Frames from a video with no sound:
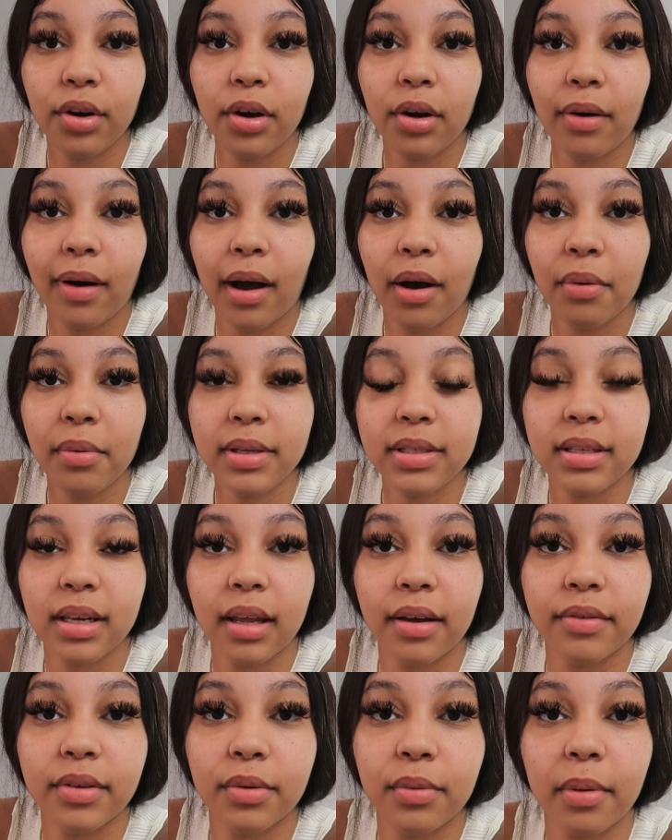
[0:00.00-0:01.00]
know i always
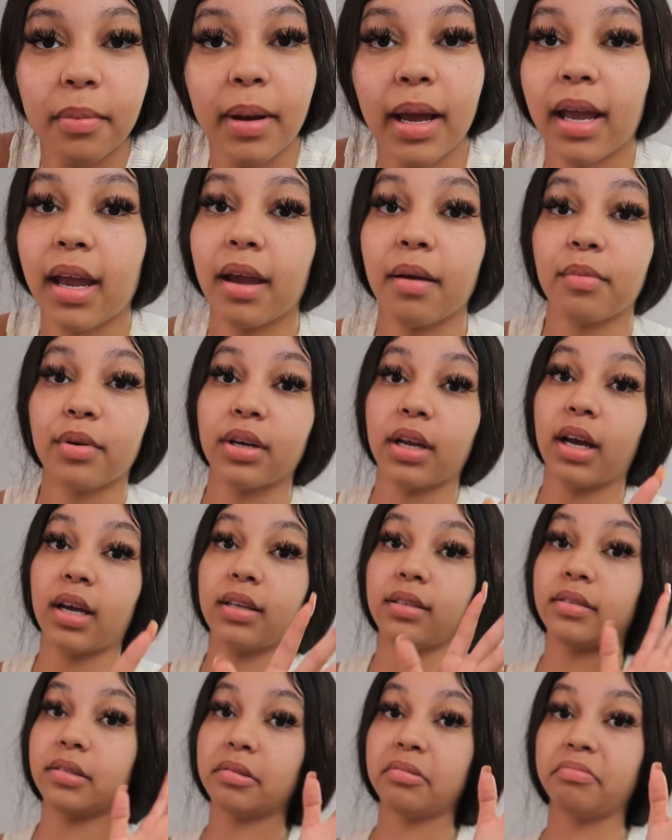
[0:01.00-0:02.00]
love it when my camera
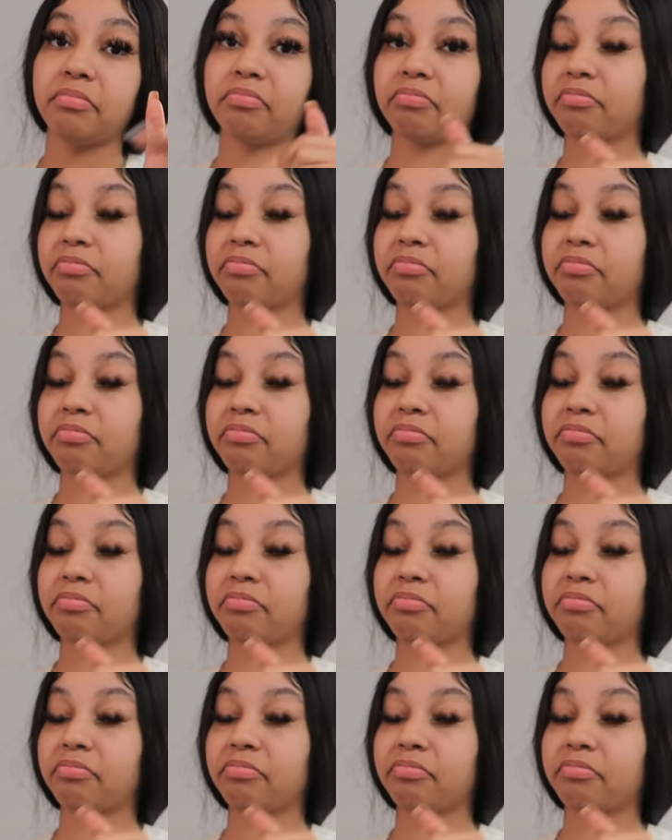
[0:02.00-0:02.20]
dies